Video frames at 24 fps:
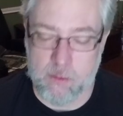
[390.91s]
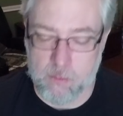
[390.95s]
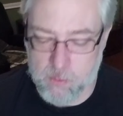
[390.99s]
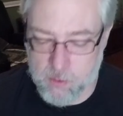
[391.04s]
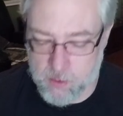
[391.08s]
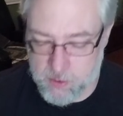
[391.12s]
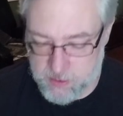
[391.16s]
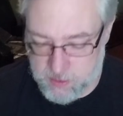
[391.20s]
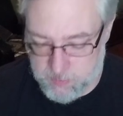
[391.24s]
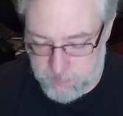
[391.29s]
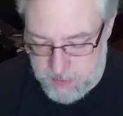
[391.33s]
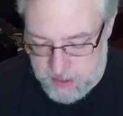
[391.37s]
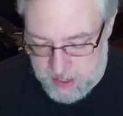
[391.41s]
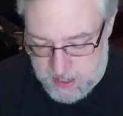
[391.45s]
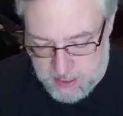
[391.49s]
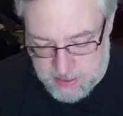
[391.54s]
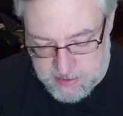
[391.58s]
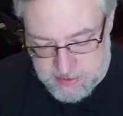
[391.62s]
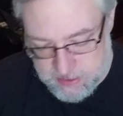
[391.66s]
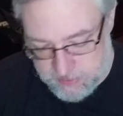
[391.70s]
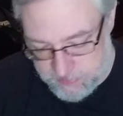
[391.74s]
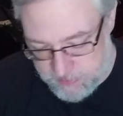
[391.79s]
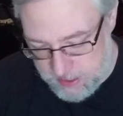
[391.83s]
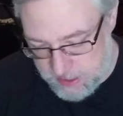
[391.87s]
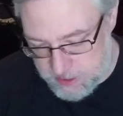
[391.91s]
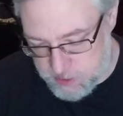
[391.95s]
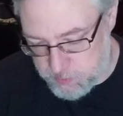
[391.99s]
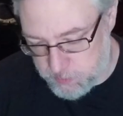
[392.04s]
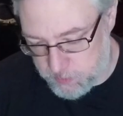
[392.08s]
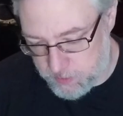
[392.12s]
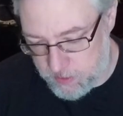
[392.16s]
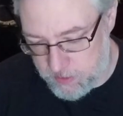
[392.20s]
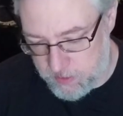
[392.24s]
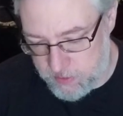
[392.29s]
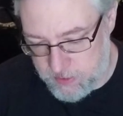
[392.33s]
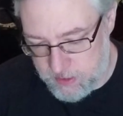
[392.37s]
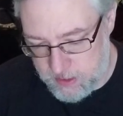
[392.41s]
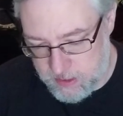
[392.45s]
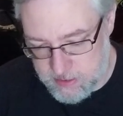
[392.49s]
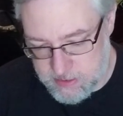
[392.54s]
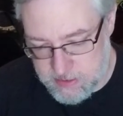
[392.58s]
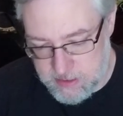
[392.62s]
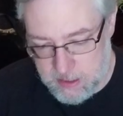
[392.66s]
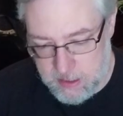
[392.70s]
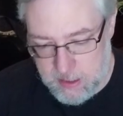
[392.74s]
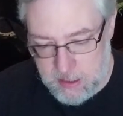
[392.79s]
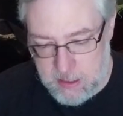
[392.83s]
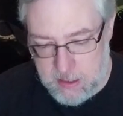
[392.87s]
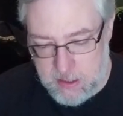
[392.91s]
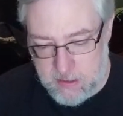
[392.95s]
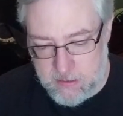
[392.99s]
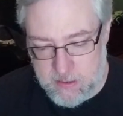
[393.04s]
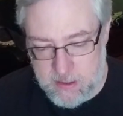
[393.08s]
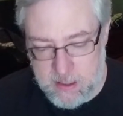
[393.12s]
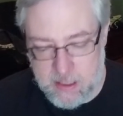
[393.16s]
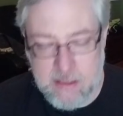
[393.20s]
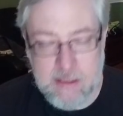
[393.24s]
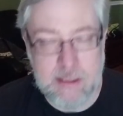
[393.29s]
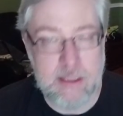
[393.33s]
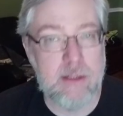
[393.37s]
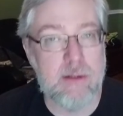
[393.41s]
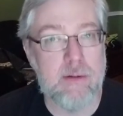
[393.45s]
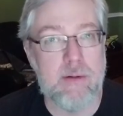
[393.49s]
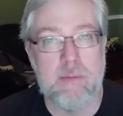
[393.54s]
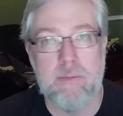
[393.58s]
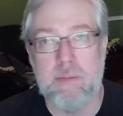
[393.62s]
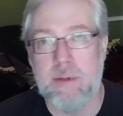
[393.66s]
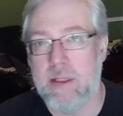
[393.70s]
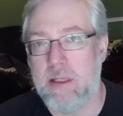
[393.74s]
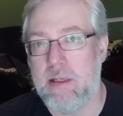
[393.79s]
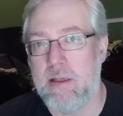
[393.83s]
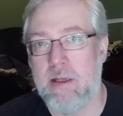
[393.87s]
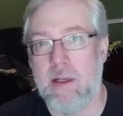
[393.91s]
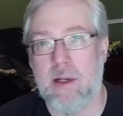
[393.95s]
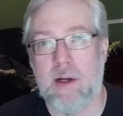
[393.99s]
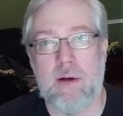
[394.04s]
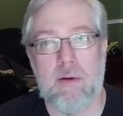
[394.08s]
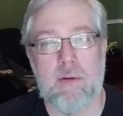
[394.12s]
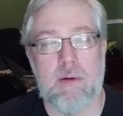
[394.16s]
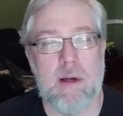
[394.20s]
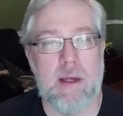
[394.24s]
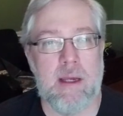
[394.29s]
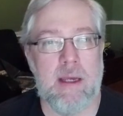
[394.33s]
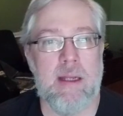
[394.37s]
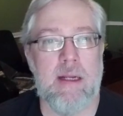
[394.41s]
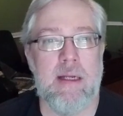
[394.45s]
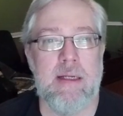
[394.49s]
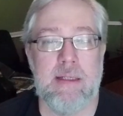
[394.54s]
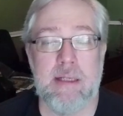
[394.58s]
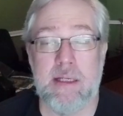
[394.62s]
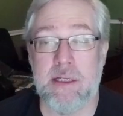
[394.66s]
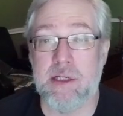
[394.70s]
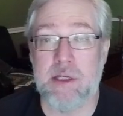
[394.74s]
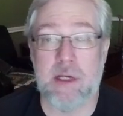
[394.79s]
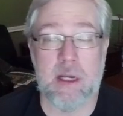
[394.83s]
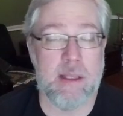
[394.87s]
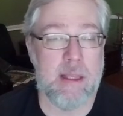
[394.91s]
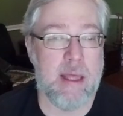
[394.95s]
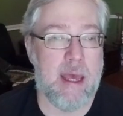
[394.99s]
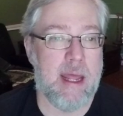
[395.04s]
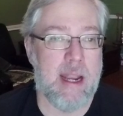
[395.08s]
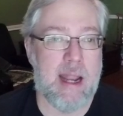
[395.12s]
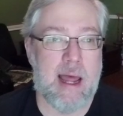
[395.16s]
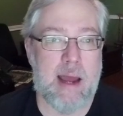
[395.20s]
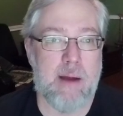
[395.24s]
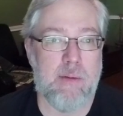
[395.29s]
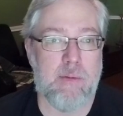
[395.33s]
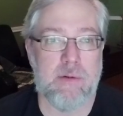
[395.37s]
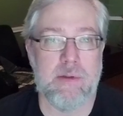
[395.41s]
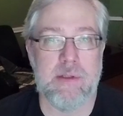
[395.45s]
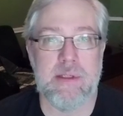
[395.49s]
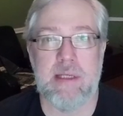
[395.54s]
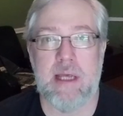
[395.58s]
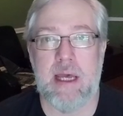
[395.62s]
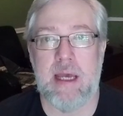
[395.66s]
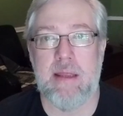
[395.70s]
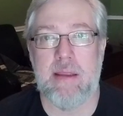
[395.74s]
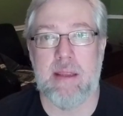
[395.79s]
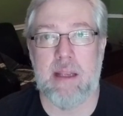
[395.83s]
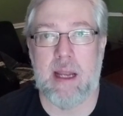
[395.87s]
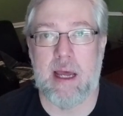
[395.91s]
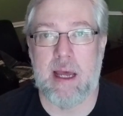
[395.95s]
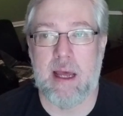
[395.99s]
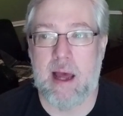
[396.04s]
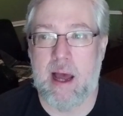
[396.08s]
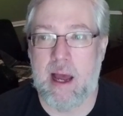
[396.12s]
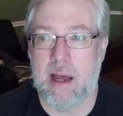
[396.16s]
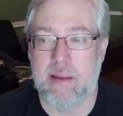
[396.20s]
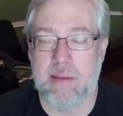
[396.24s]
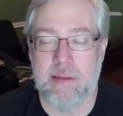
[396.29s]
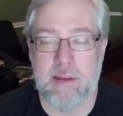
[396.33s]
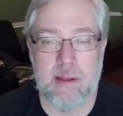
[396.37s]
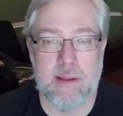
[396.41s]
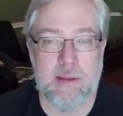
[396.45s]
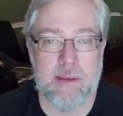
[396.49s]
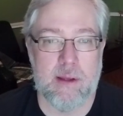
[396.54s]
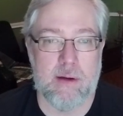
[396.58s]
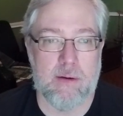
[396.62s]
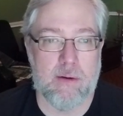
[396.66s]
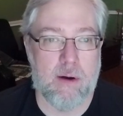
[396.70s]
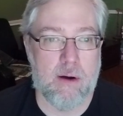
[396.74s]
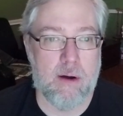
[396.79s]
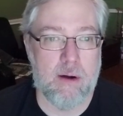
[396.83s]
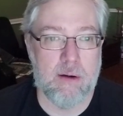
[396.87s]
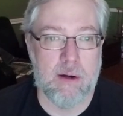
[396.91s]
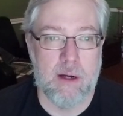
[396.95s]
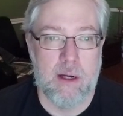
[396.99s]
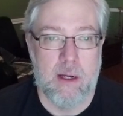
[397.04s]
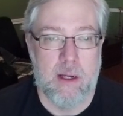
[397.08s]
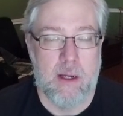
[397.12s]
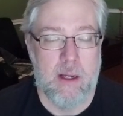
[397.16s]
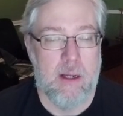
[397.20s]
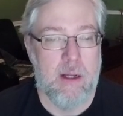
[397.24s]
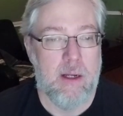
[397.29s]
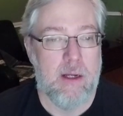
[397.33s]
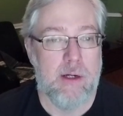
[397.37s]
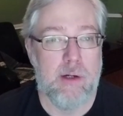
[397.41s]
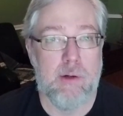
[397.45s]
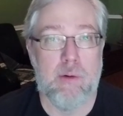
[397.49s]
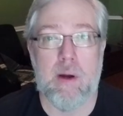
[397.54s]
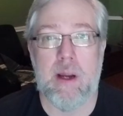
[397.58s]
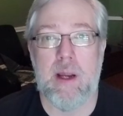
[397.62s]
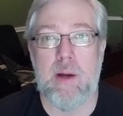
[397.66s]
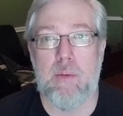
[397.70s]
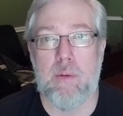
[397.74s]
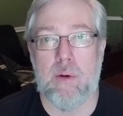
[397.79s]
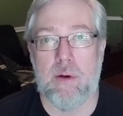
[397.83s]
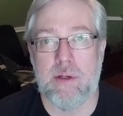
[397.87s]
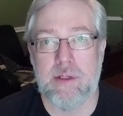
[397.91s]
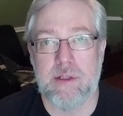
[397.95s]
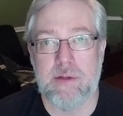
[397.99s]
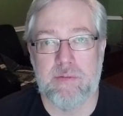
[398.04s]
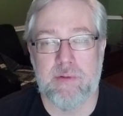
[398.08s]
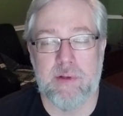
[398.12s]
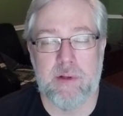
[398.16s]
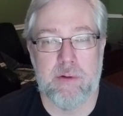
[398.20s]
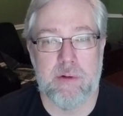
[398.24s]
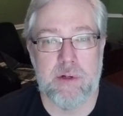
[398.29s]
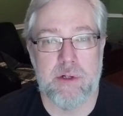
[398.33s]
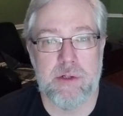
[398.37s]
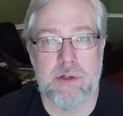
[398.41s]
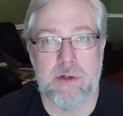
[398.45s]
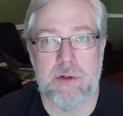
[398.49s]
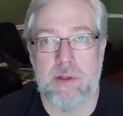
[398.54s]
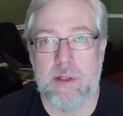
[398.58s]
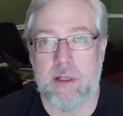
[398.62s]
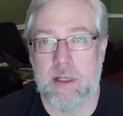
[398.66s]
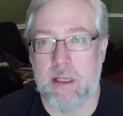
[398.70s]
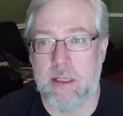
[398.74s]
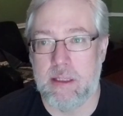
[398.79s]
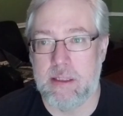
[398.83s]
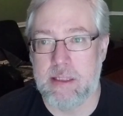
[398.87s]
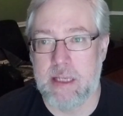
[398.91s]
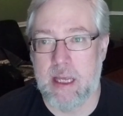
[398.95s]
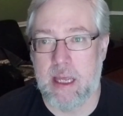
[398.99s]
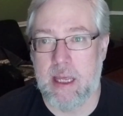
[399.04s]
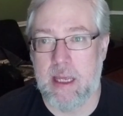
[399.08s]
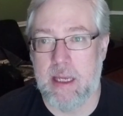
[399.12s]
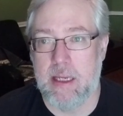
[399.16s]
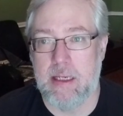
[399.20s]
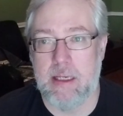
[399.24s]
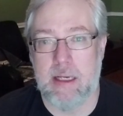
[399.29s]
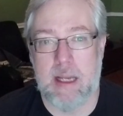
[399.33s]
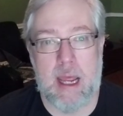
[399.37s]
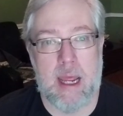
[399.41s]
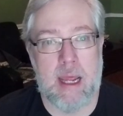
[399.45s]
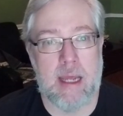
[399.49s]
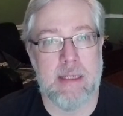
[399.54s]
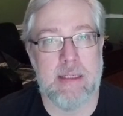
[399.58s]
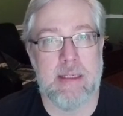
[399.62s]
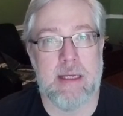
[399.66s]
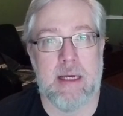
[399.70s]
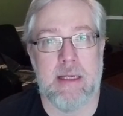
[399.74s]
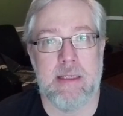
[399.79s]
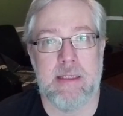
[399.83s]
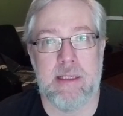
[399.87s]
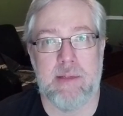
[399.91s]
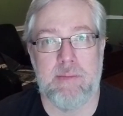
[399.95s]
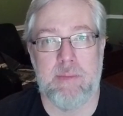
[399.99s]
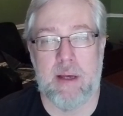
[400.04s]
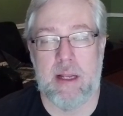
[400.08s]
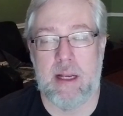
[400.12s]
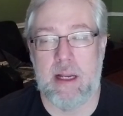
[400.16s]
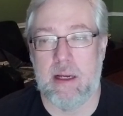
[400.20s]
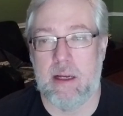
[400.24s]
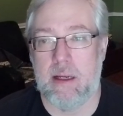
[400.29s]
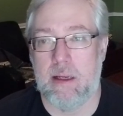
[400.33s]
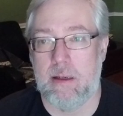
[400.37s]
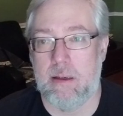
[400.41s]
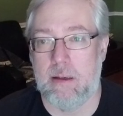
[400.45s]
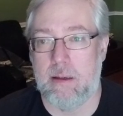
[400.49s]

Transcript: were in the past, and that's one of the things that I do. But, you know, in addition to that, I will say that I think there are great works of literature that contain anti-Semitic